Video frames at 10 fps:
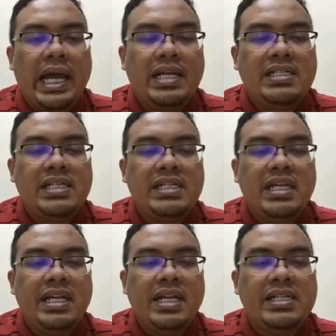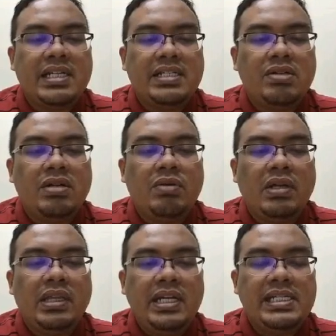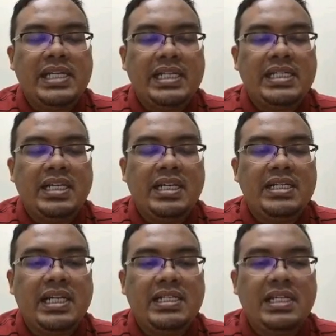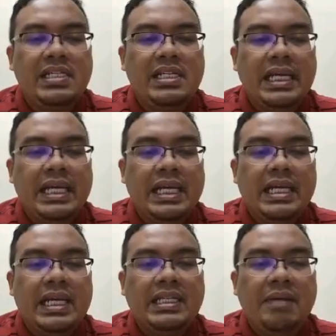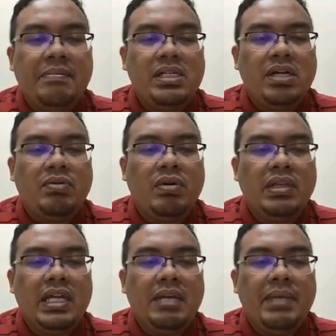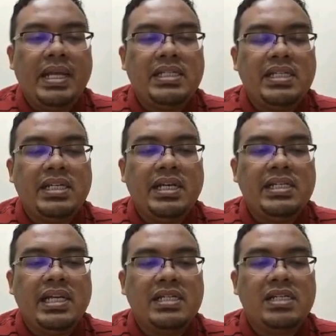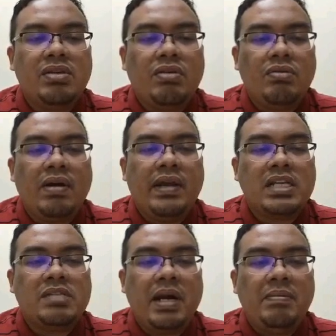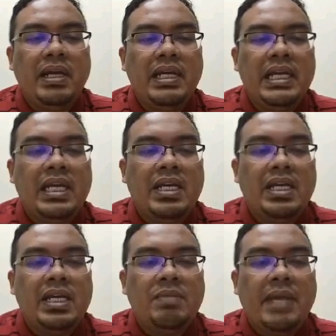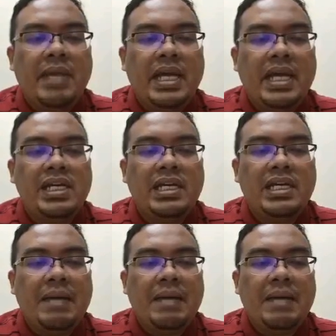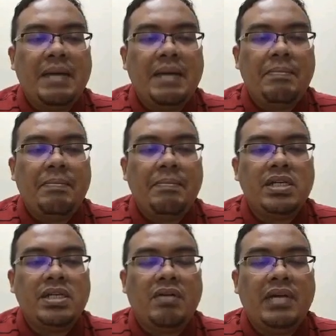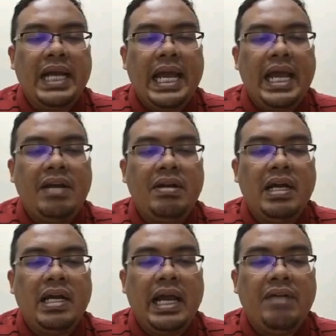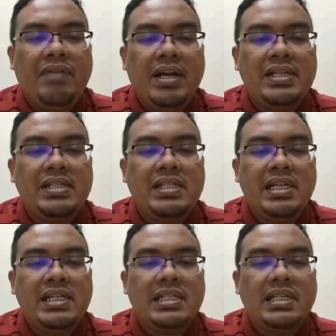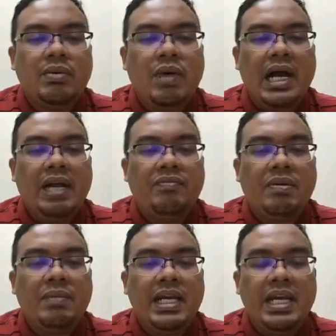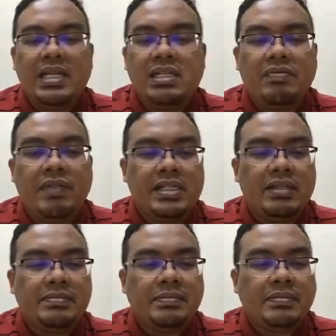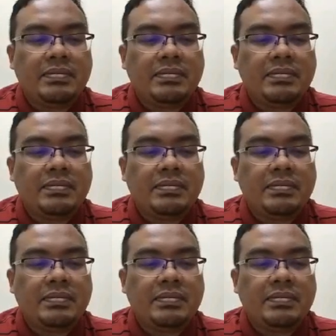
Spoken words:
at 60 degrees Celsius. So the water is at 60 degrees Celsius. The temperature of water remained at 60 degrees Celsius throughout the experiment. She measured the temperature of the air at various distance y from the inner surface.